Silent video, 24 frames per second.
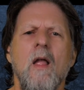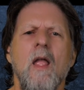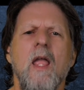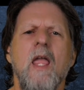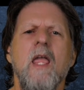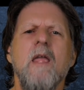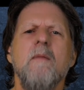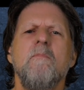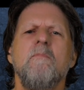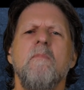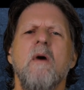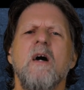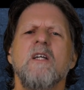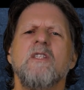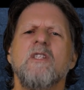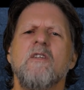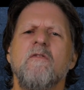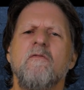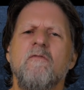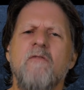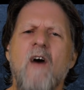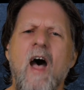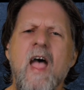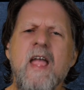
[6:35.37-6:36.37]
He must
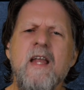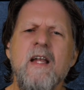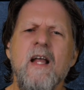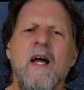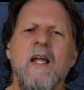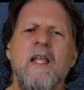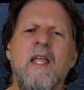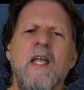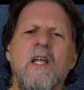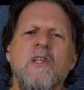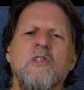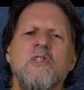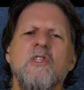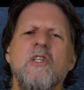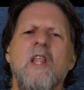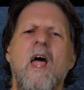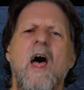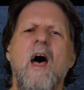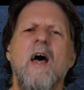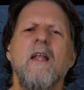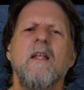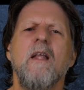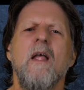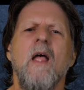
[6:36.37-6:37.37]
fight against
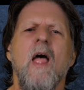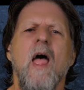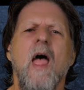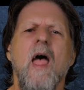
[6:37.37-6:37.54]
that,